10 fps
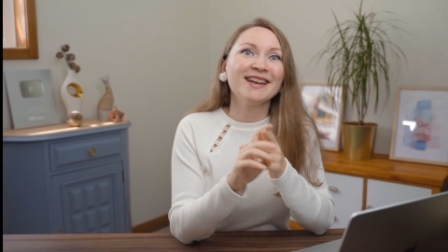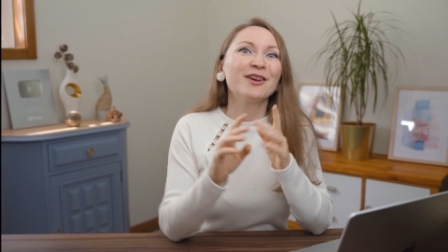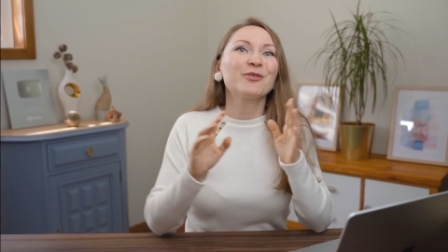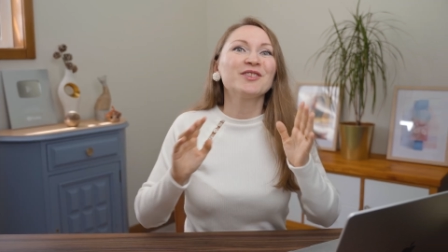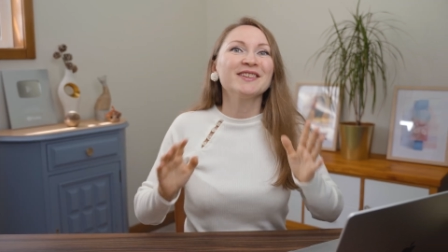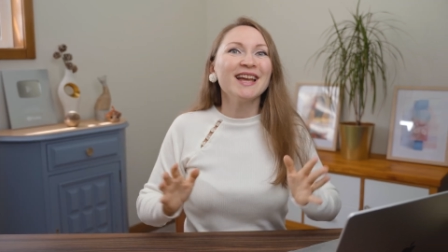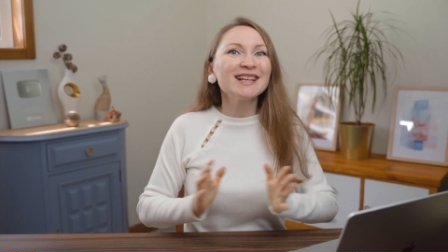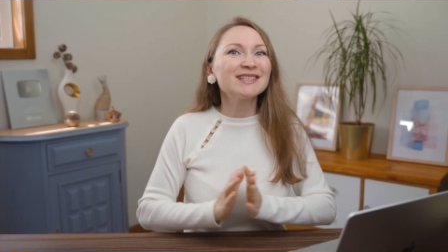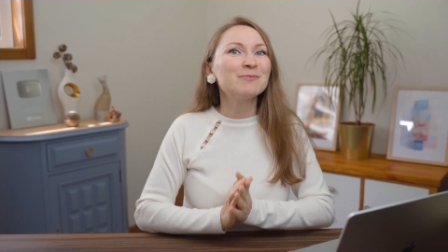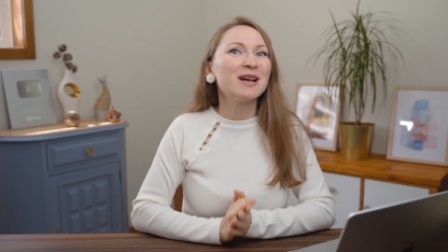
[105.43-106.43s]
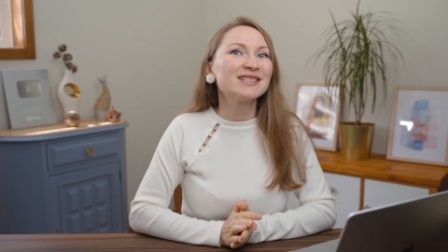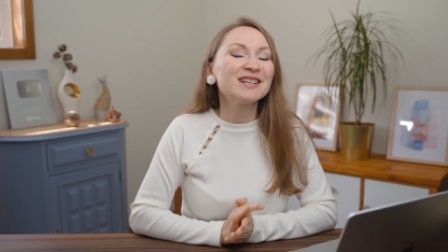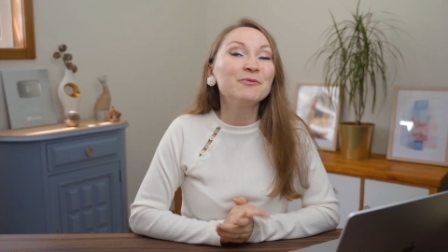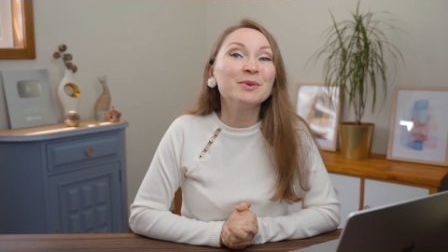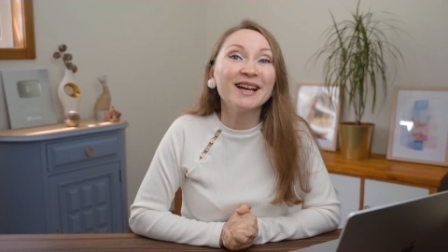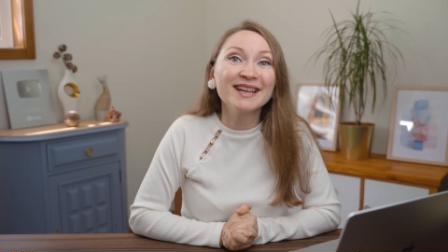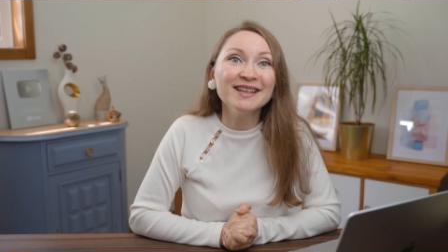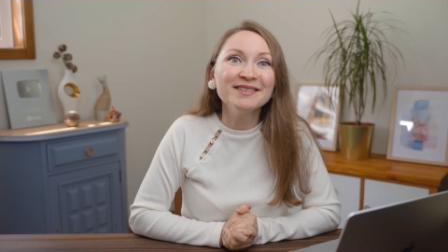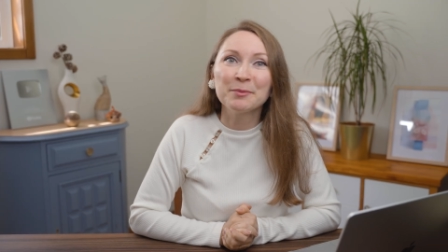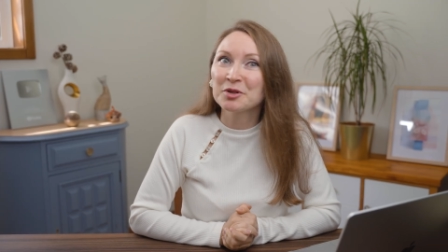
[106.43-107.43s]
Now, the next must-have
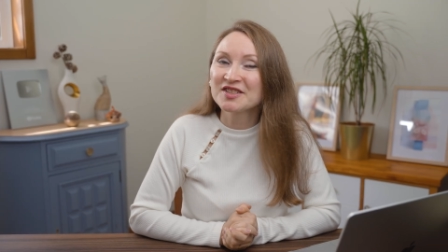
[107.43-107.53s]
plugin, number